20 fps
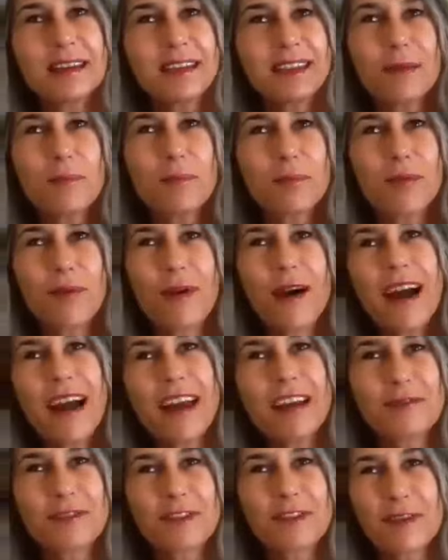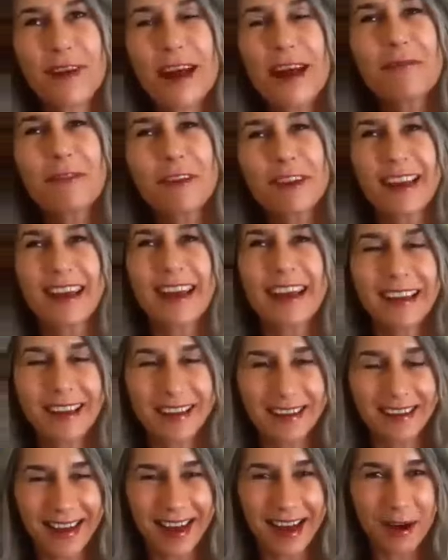deprived
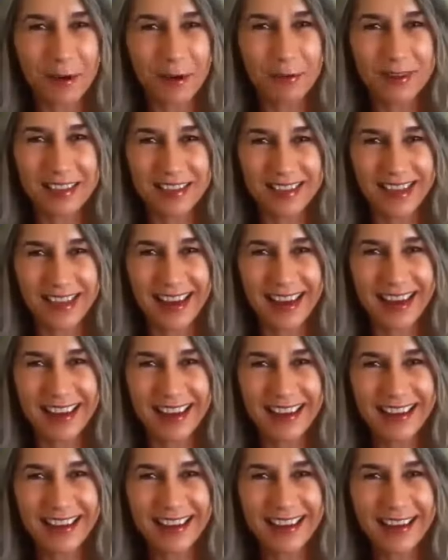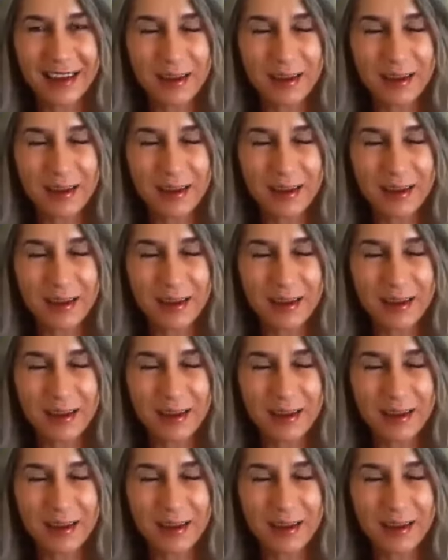traveling, I would say.